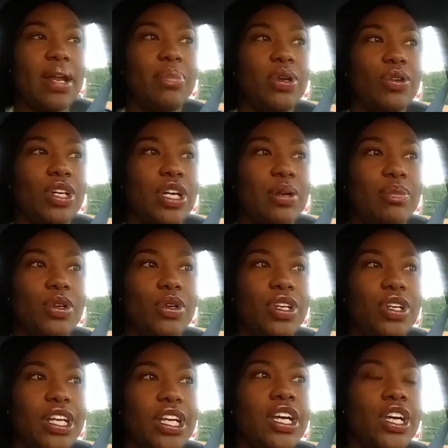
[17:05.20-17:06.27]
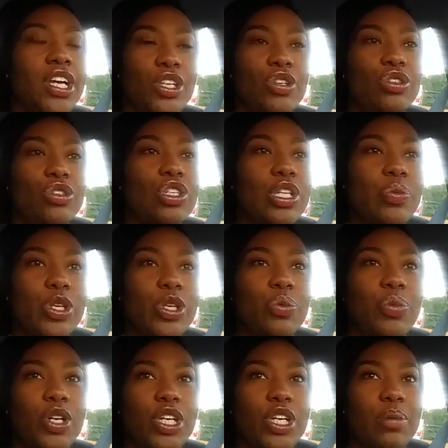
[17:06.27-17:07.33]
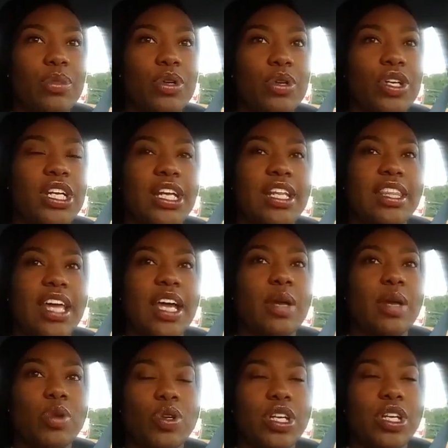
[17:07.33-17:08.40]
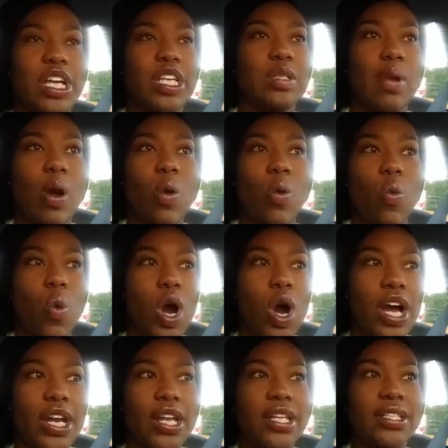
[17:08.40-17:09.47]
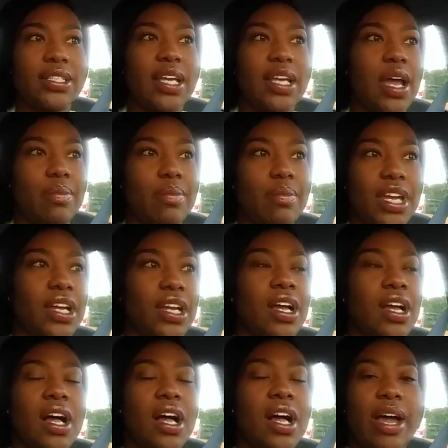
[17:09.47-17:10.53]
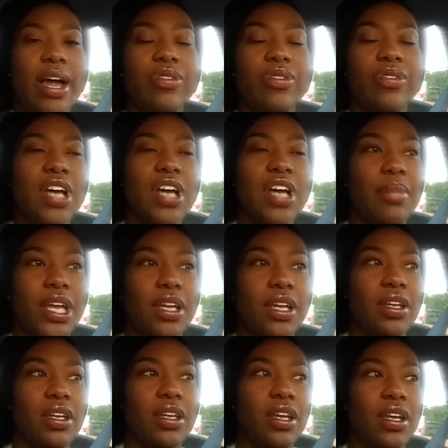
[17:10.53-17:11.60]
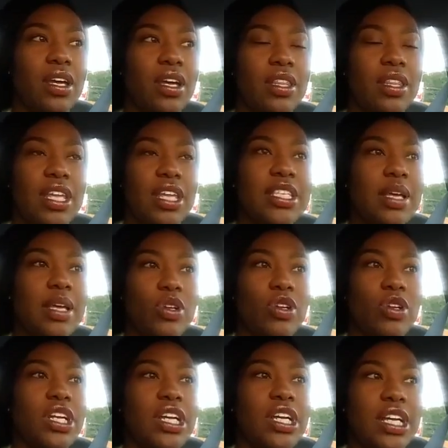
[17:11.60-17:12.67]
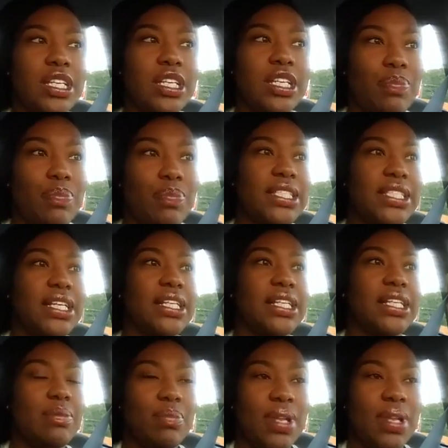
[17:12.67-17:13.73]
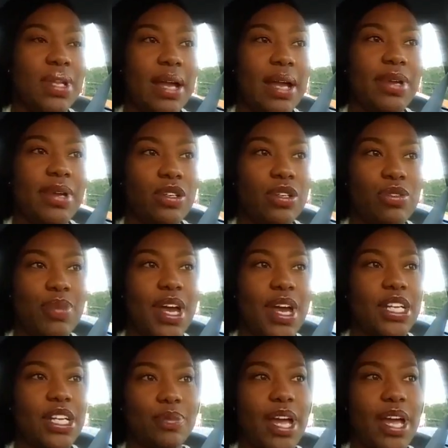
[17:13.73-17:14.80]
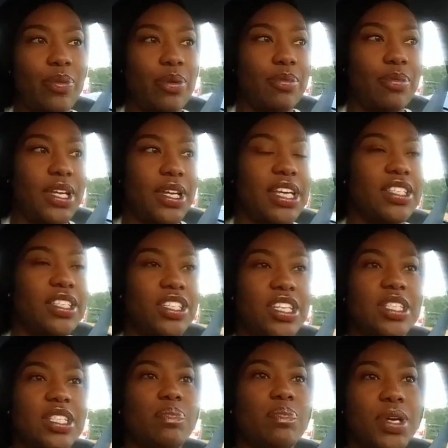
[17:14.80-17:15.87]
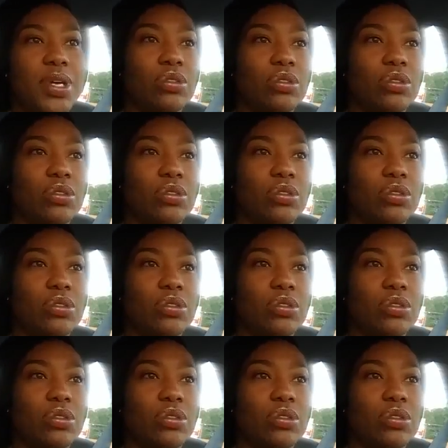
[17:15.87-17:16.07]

build a community. Usually when you build a community, that community is about one damn thing. Like with Tommy, his community is basically black men who bash black women. It's just built.